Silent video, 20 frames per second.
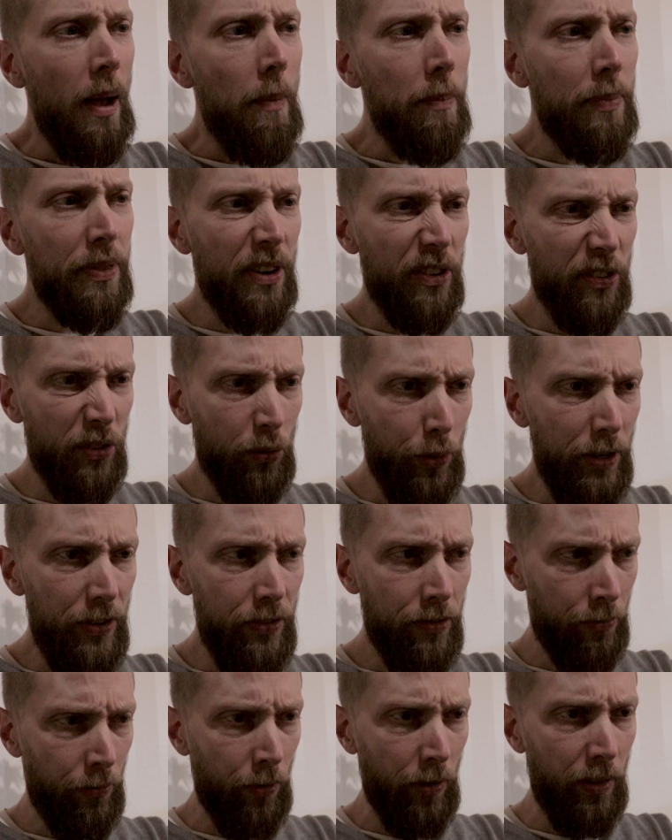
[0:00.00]
But there's a
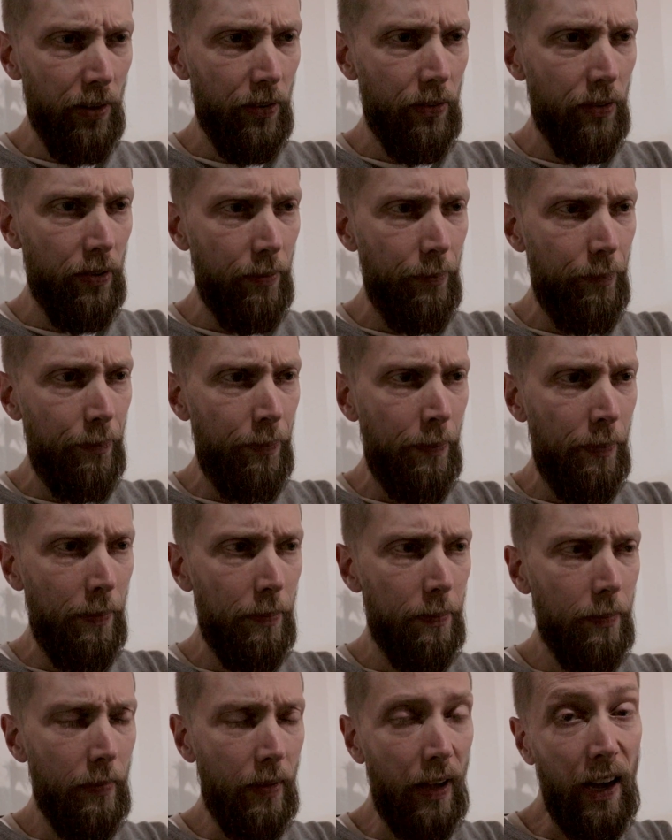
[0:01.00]
reason for this.
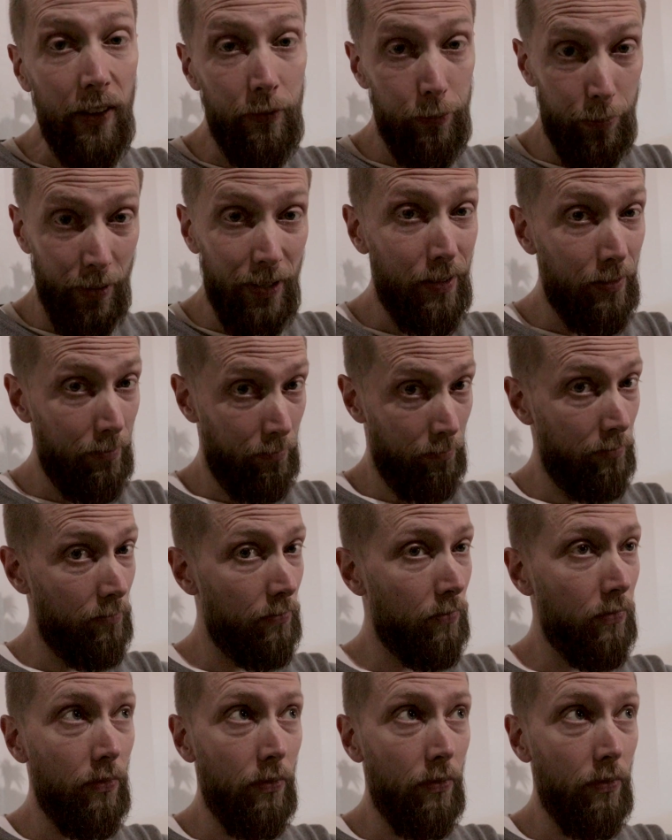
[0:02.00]
I've been